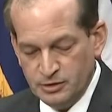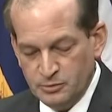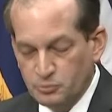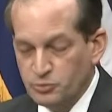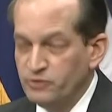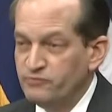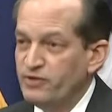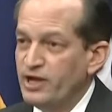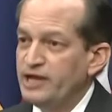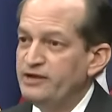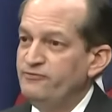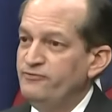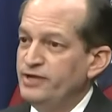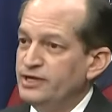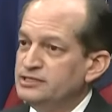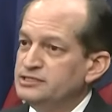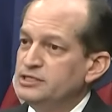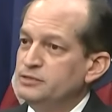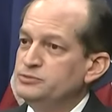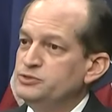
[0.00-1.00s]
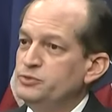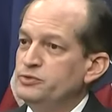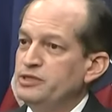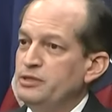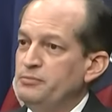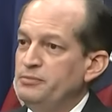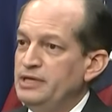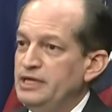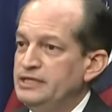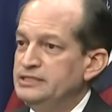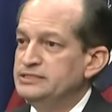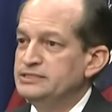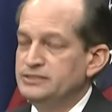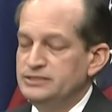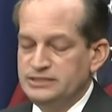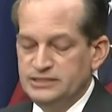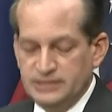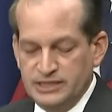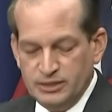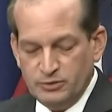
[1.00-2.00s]
provide victims with the means to
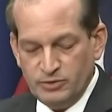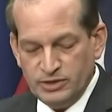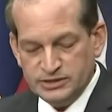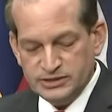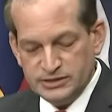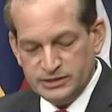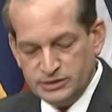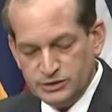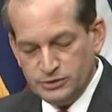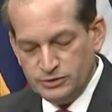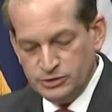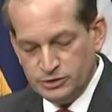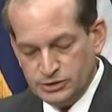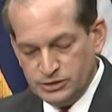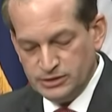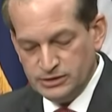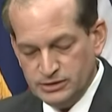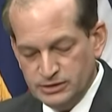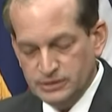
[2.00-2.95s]
seek restitution,